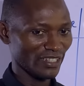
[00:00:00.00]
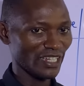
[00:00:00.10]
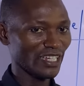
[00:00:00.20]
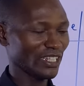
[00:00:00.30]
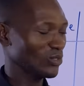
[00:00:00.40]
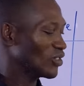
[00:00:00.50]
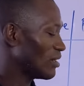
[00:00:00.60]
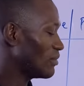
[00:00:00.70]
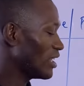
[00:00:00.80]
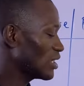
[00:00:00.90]

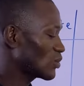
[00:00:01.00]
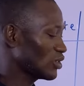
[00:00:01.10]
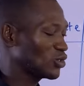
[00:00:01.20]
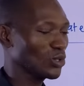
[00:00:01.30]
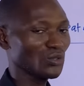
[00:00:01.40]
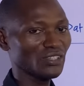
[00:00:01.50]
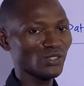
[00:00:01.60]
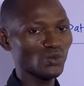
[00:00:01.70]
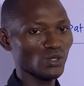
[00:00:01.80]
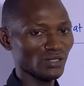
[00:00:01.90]
Trial balance will show
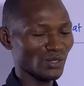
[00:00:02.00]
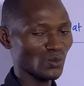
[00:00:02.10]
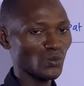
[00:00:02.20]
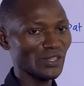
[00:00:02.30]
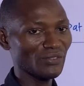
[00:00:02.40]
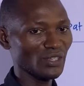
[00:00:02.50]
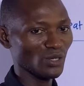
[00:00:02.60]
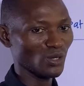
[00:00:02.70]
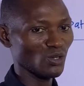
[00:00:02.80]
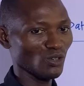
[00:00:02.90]
these ones when they
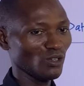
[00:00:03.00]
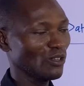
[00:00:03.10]
occur.